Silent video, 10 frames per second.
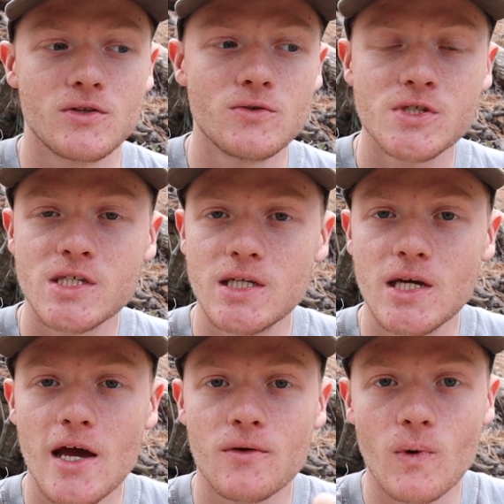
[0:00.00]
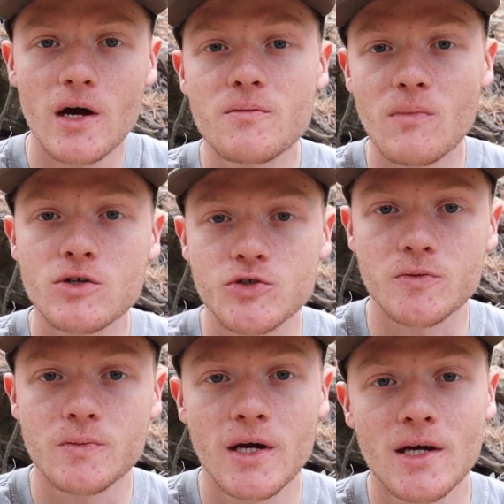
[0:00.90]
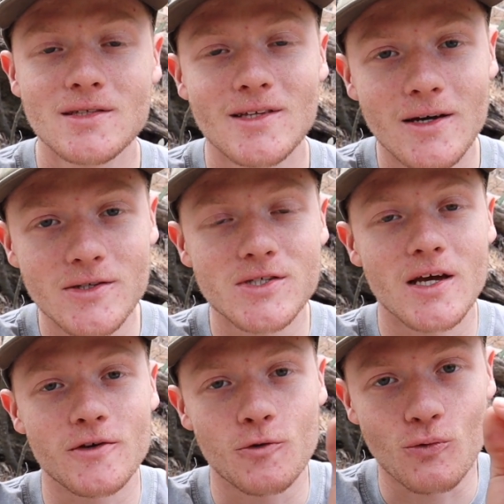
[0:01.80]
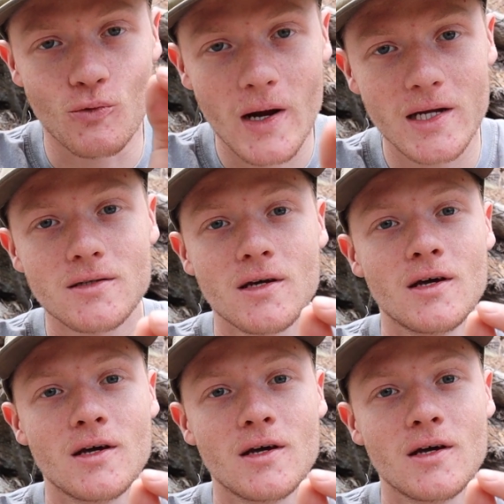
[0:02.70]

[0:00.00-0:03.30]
you see a red mushroom, that is a great